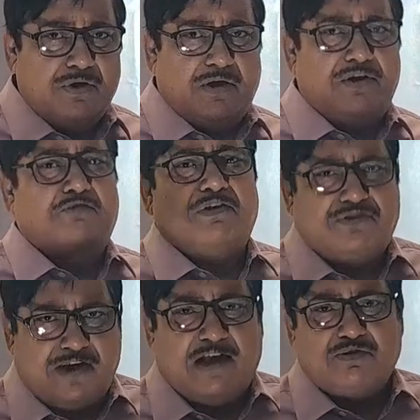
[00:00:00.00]

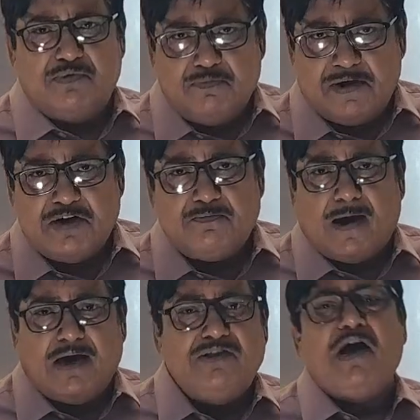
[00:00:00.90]
request has been made
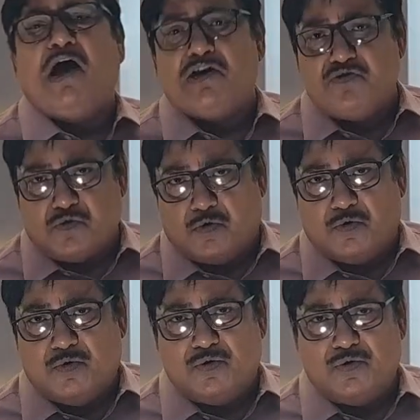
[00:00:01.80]
by the I.O.